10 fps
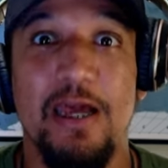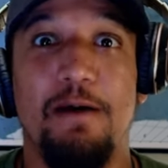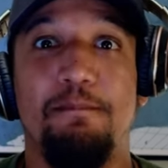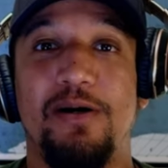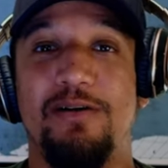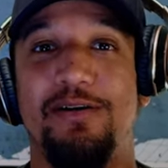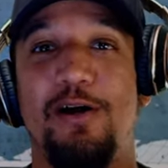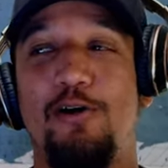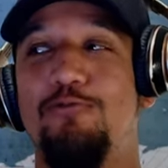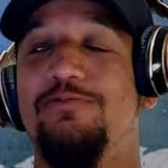But
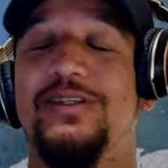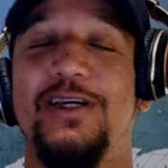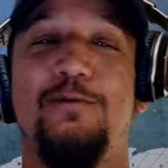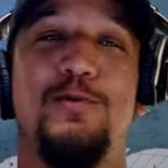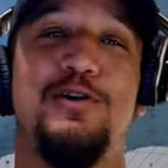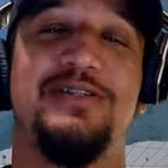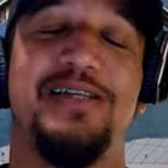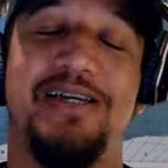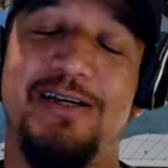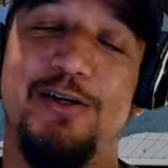no, Tim will
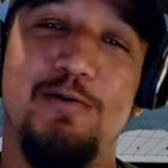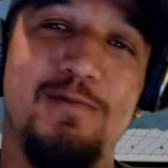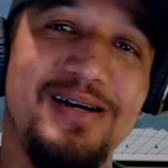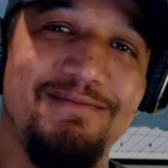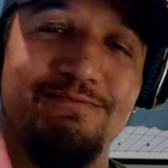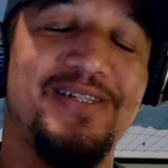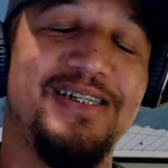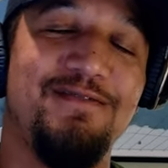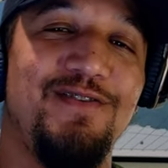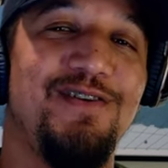say, you know what?
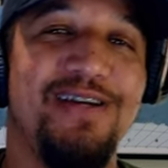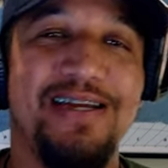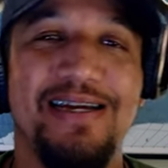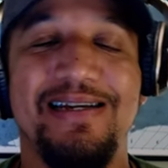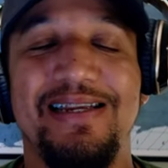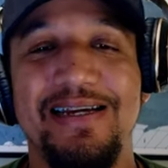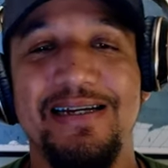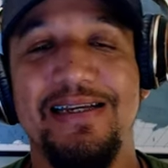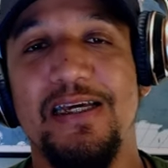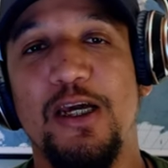if you're here
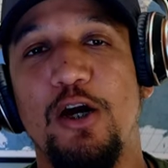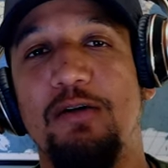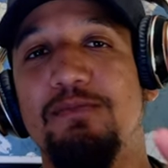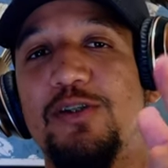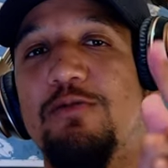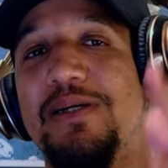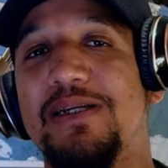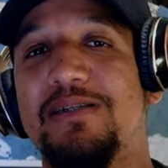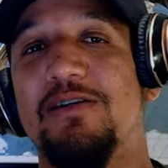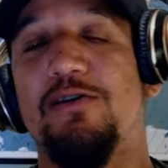illegally, come to
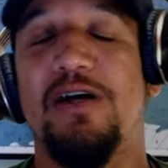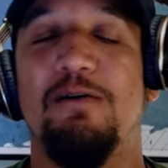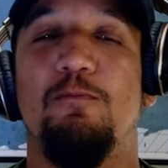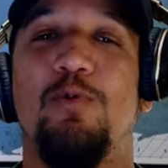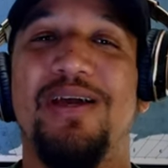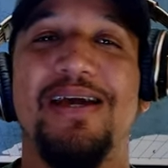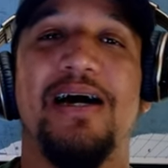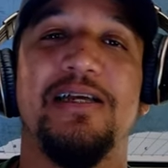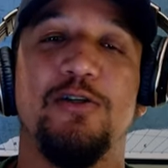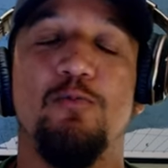Minnesota. We
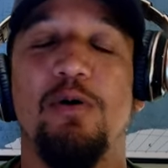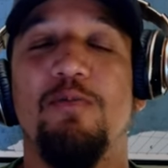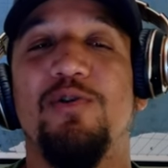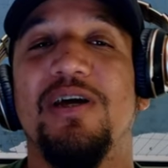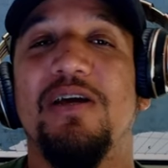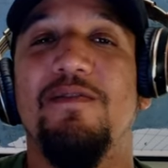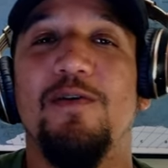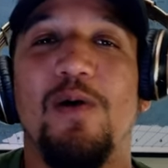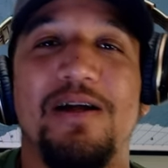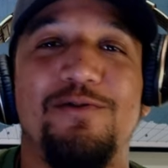got you. We will give you
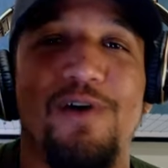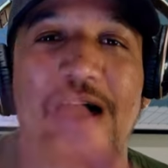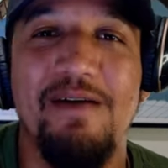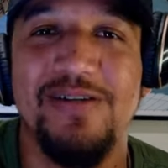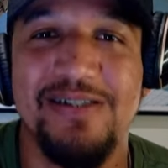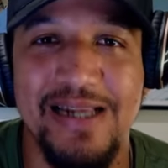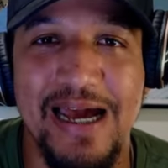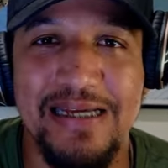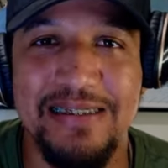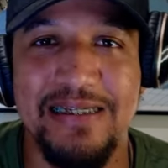a driver's
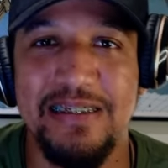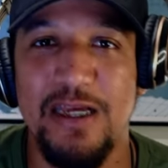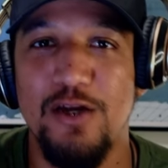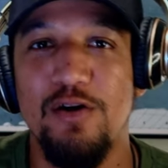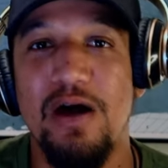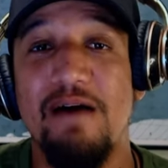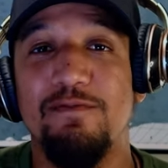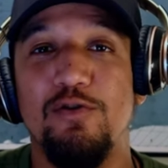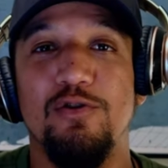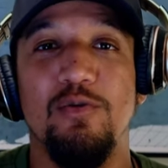license and you don't have
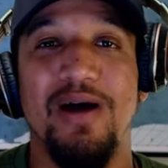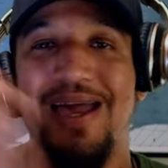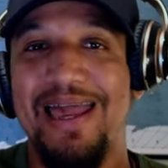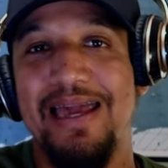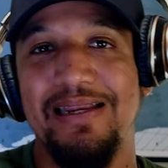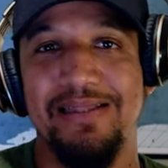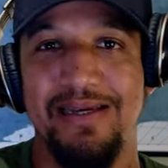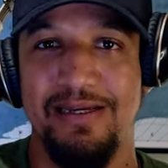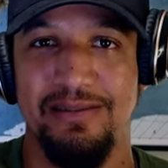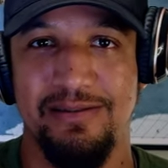to do
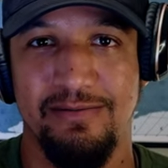anything.